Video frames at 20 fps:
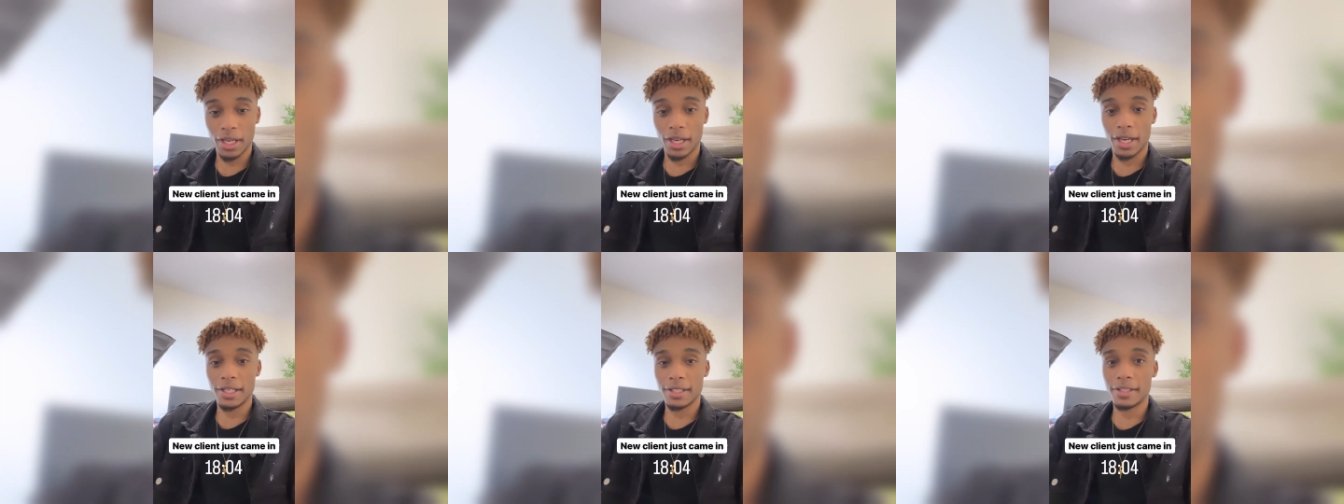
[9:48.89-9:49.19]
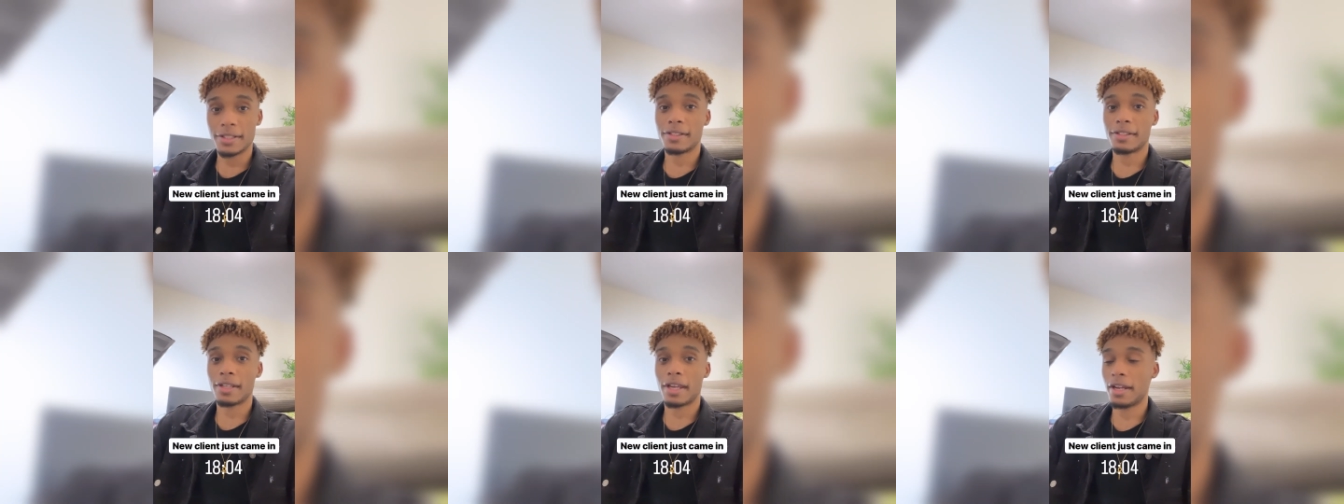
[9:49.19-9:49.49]

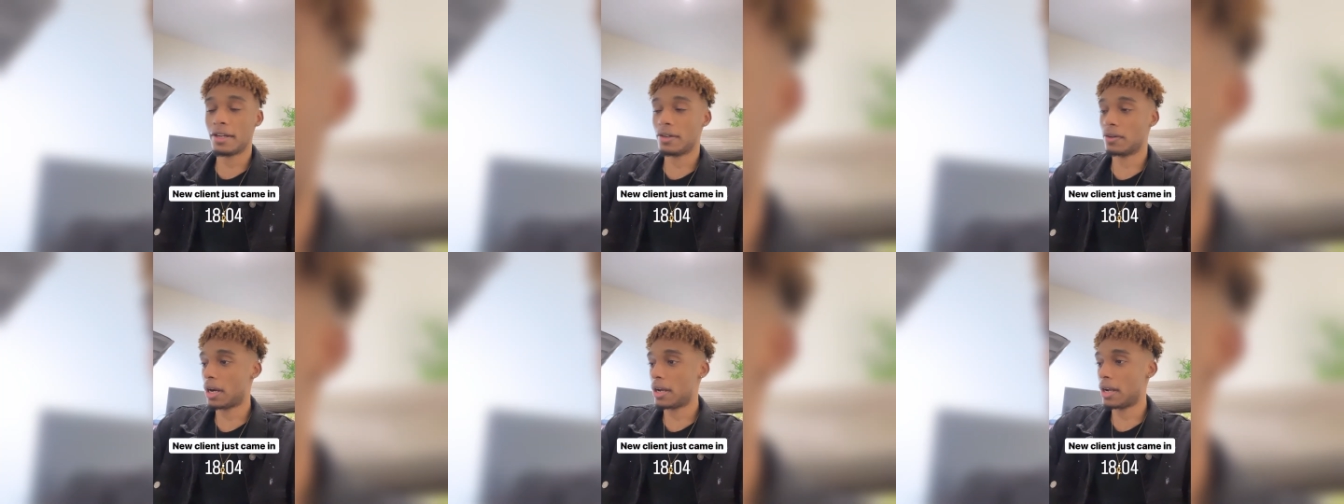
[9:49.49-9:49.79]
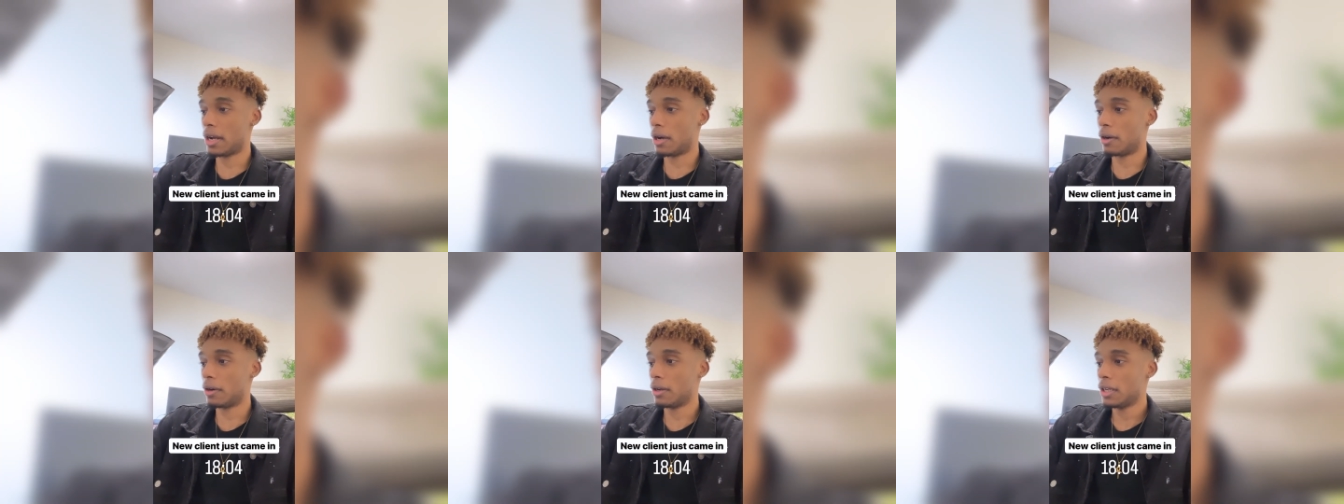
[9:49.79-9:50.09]
insane right
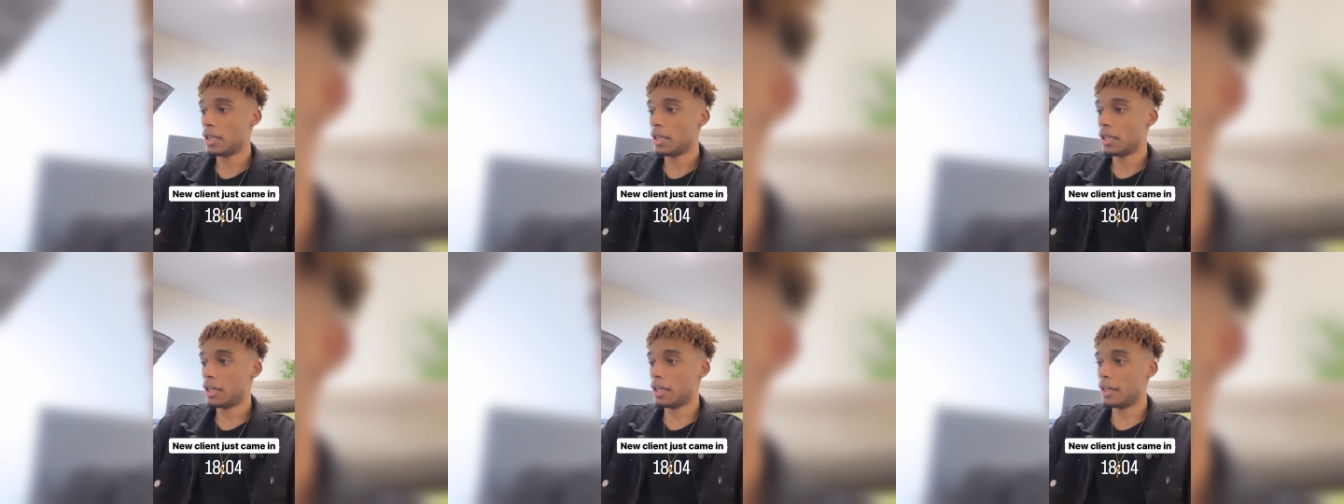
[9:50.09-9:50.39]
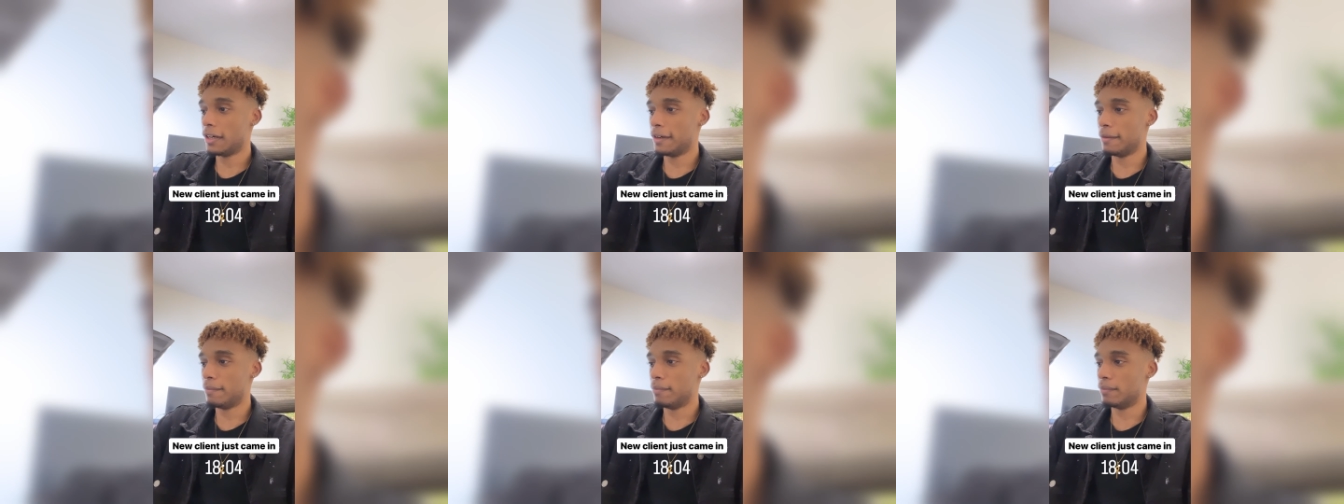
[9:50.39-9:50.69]
now.
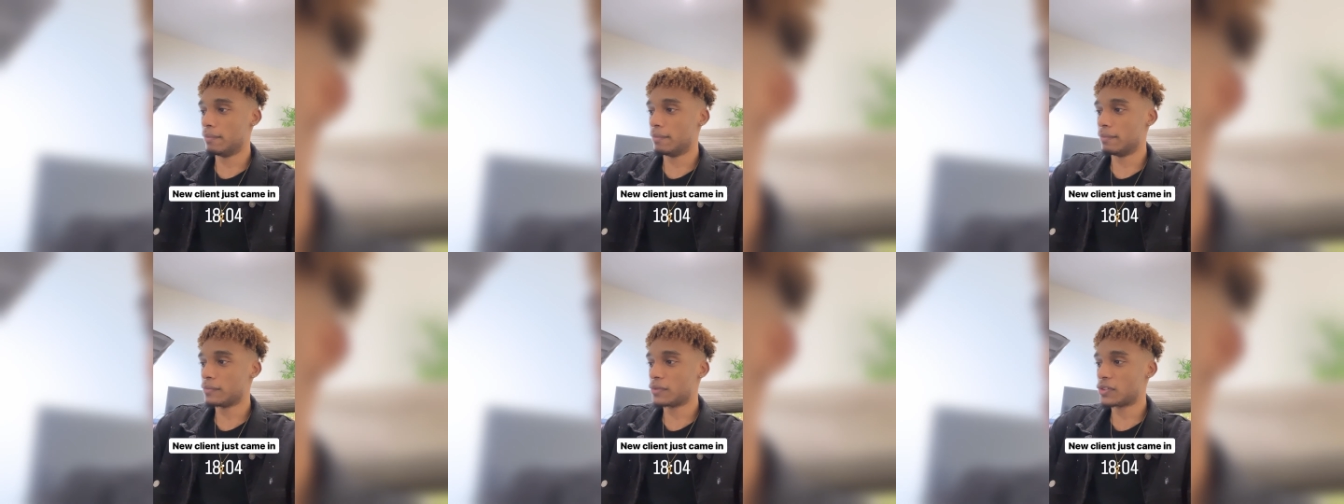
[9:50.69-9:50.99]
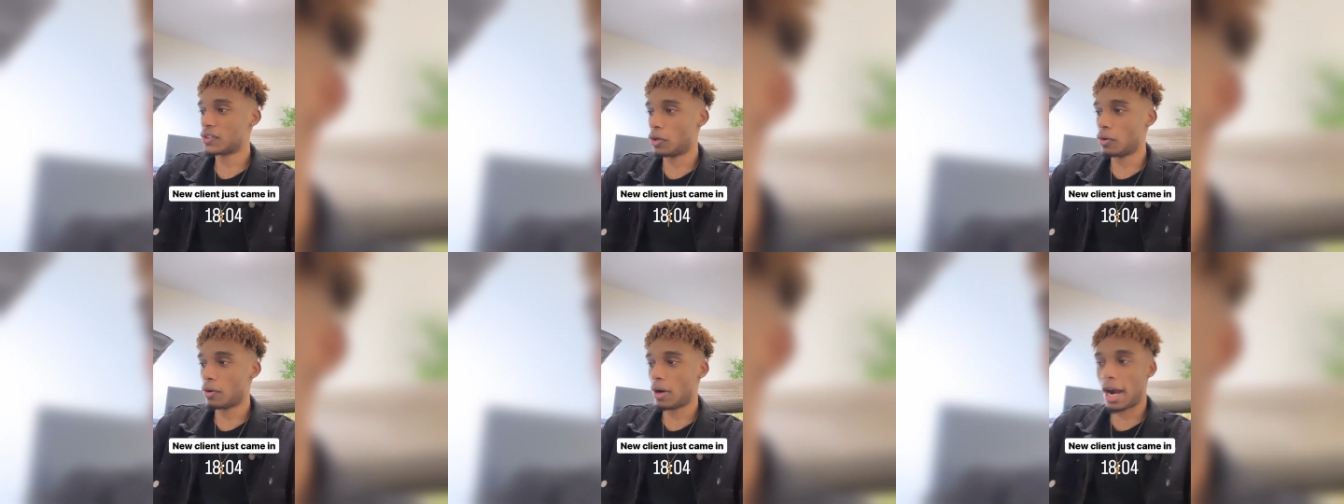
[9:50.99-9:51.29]
Um,
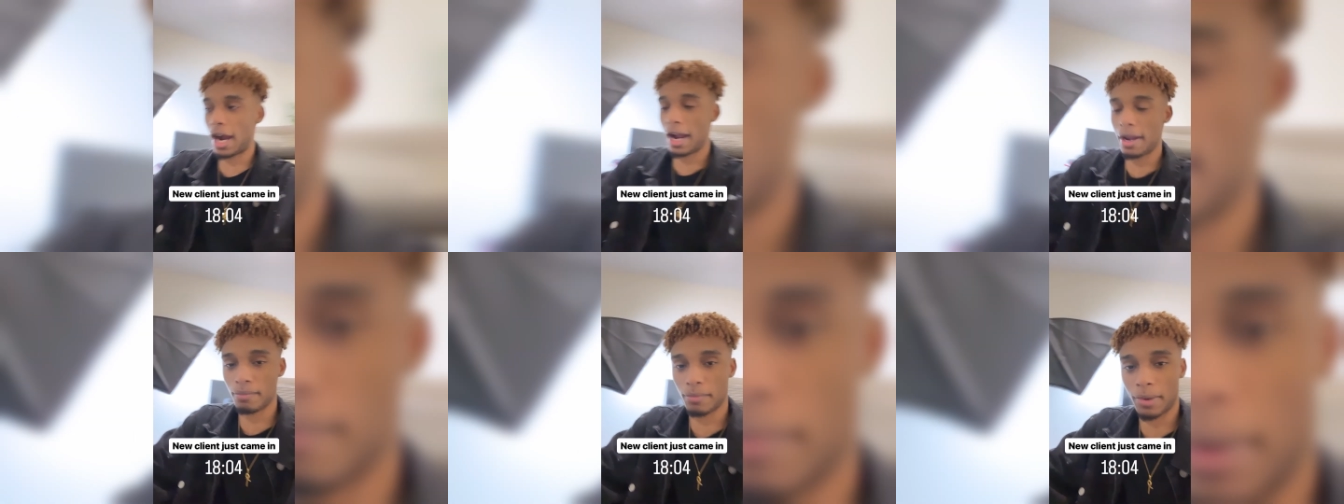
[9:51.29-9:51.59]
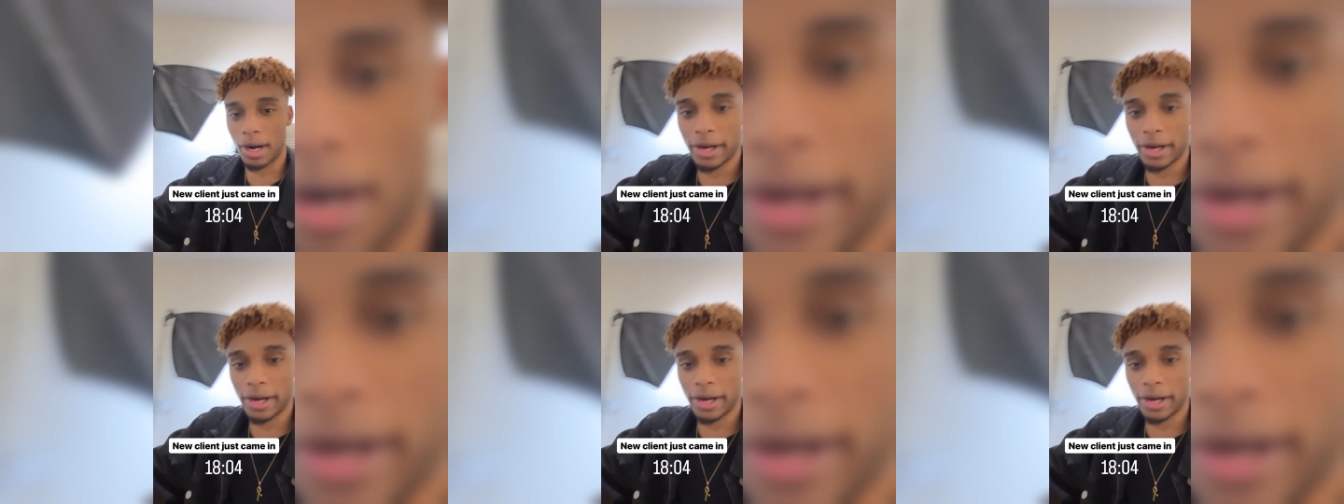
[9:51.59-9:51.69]
so I'm